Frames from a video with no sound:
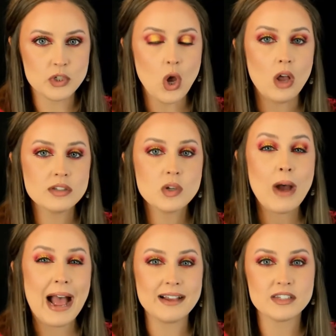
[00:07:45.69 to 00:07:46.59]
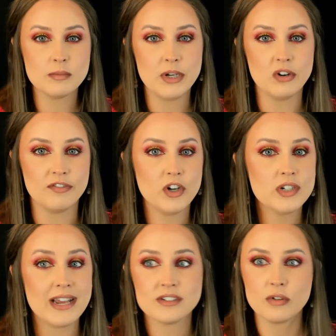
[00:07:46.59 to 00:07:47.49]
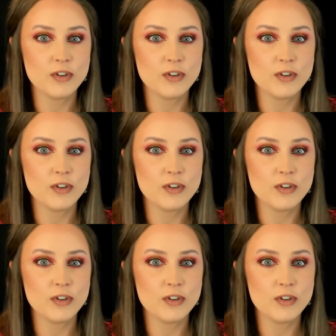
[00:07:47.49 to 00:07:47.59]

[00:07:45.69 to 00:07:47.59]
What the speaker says: which also has to be your vertex.